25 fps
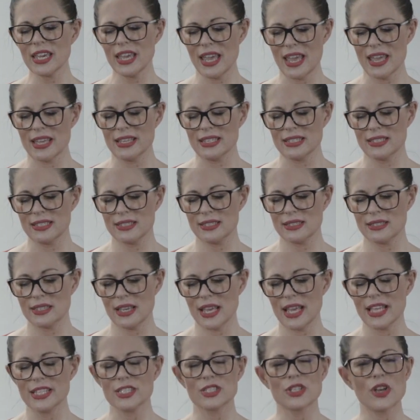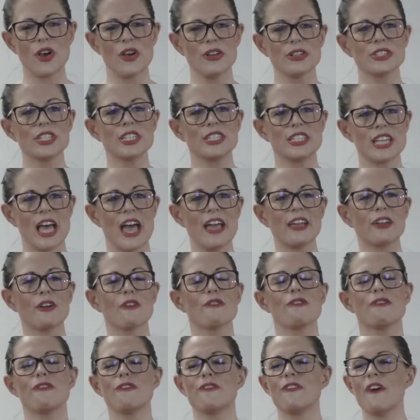is, it's going to take
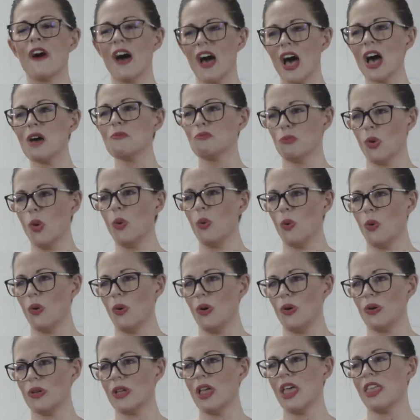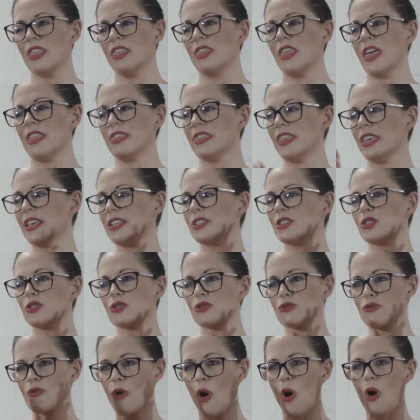far more than the
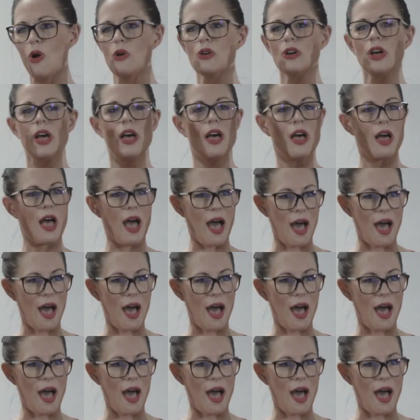strong